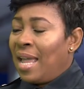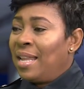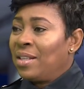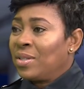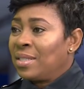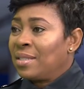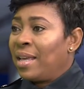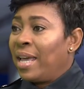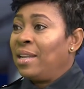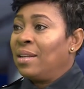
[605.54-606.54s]
and let us
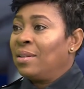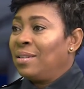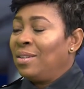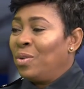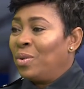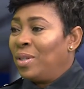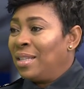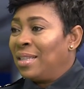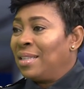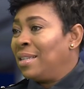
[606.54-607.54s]
end, you know,
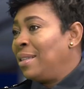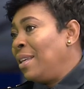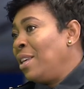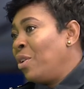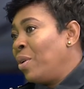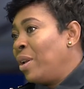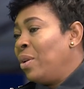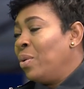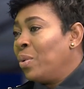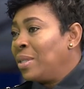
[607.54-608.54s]
the year on a
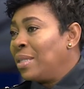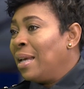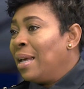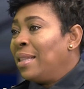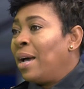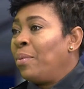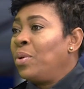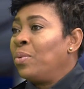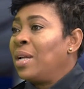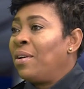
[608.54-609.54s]
note that we
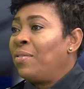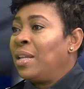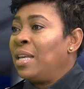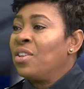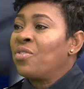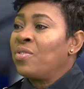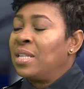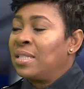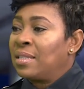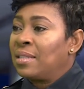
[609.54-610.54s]
don't have any
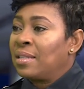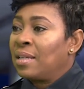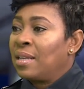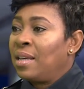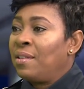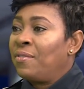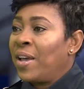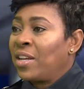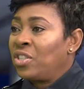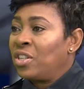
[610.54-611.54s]
increased
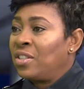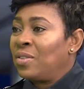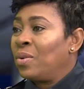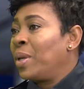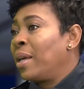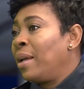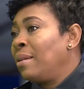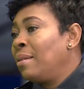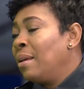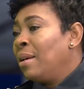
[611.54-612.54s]
infection, so we
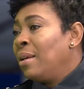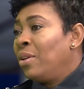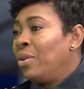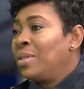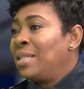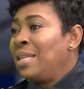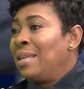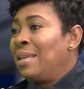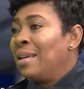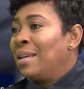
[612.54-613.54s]
can,
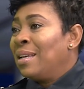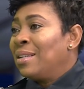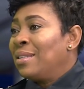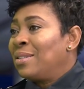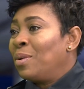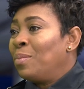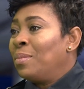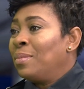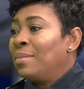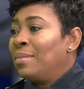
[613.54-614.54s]
see
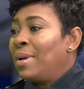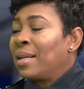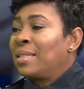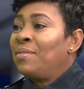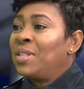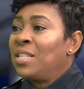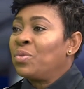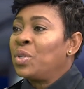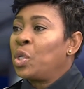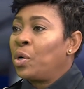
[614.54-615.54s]
some
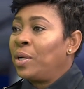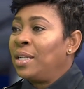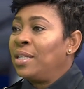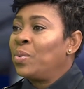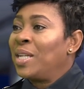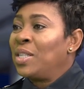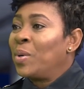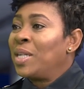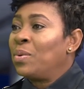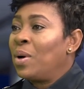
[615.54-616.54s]
activities returning in
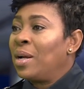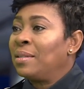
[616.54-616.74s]
2021.